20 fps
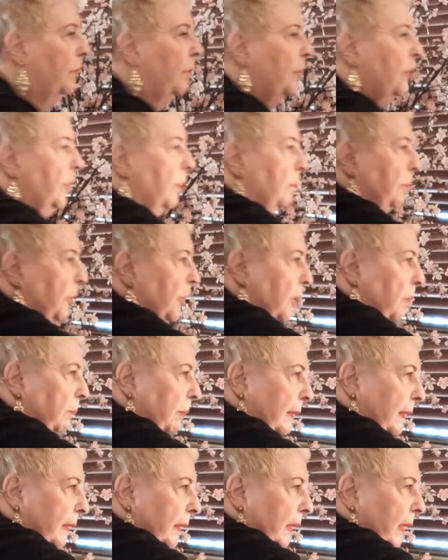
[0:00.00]
Jump, jump,
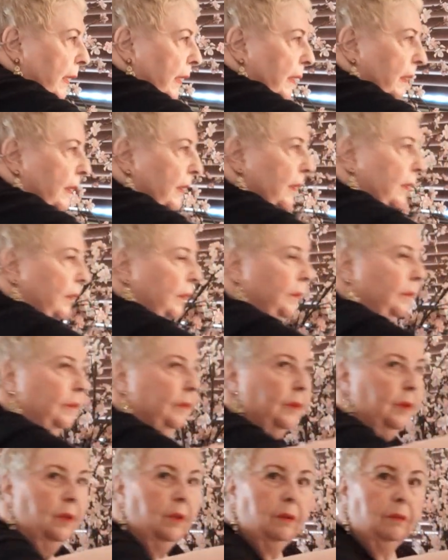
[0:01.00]
sit.
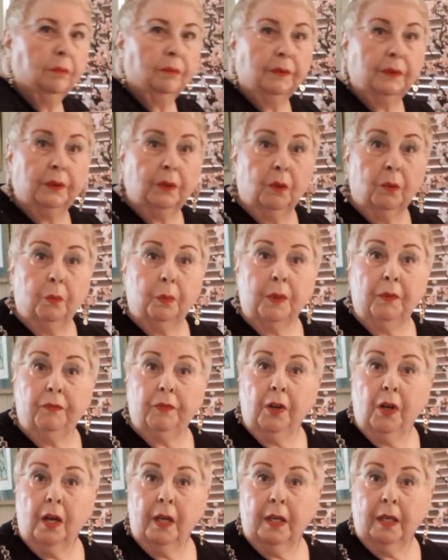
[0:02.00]
Oh, so we've
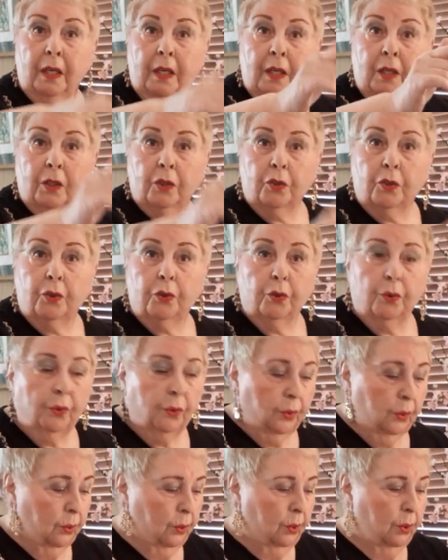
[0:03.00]
got
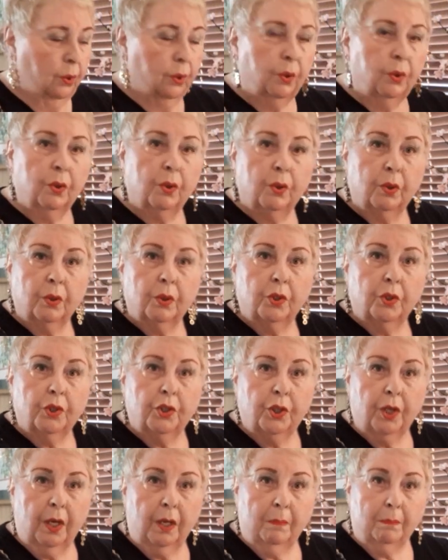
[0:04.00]
2
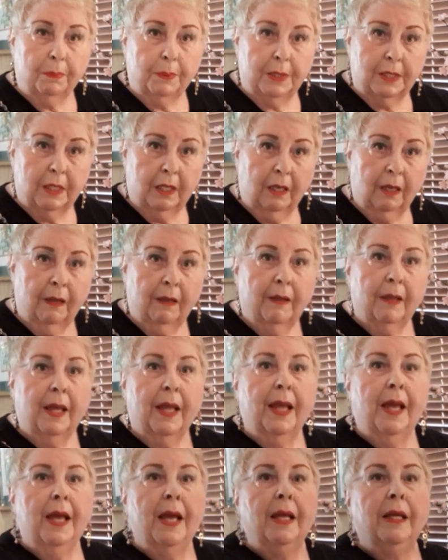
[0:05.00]
jumps
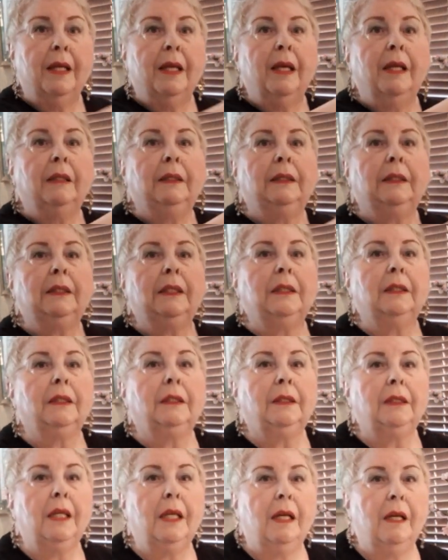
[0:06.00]
and a
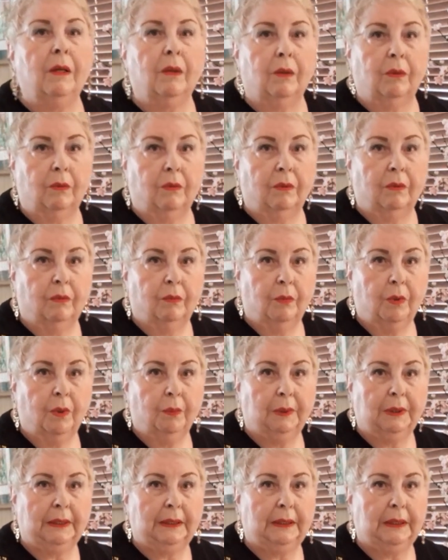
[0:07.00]
sit down where
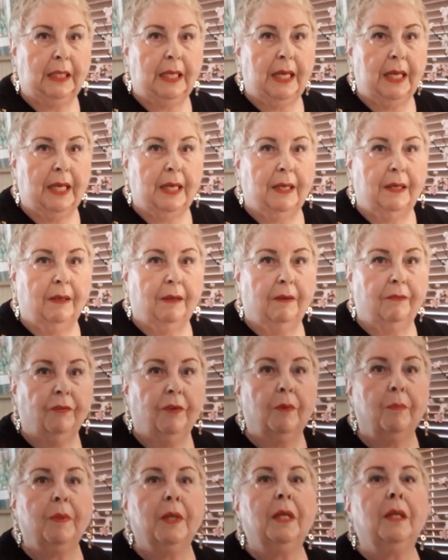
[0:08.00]
we stay
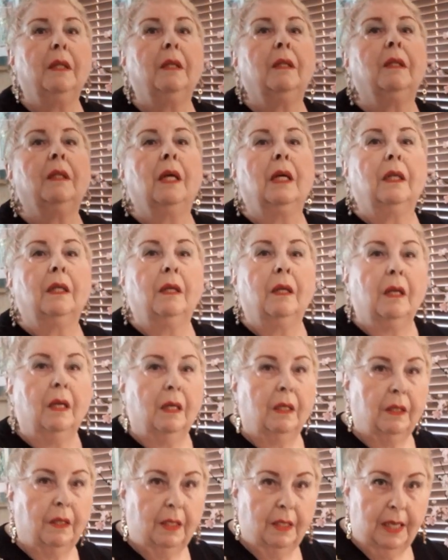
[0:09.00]
for a minute, and then
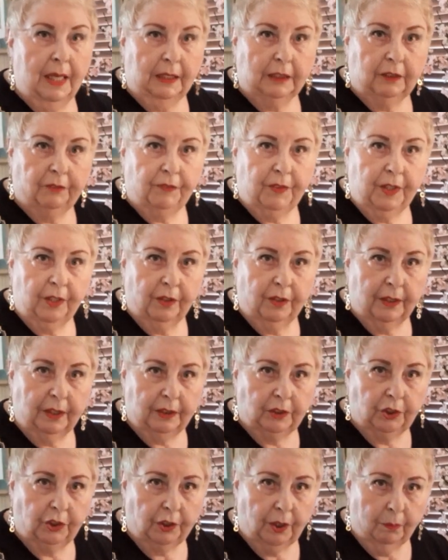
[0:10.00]
the next finger
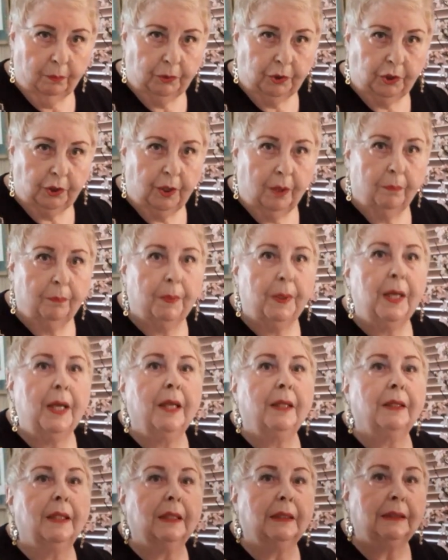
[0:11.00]
does jump, jump,
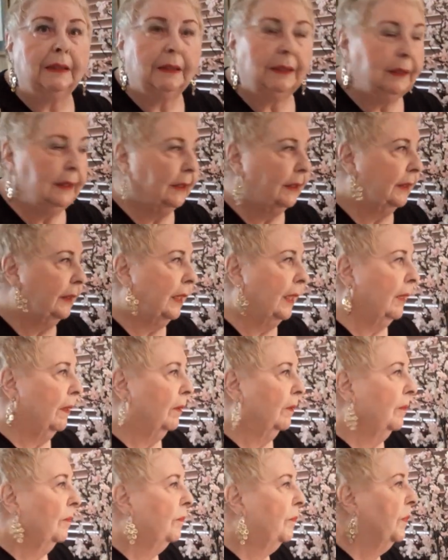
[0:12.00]
and then sit
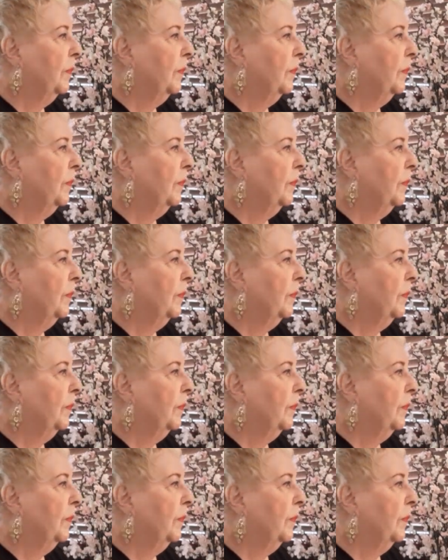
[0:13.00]
down.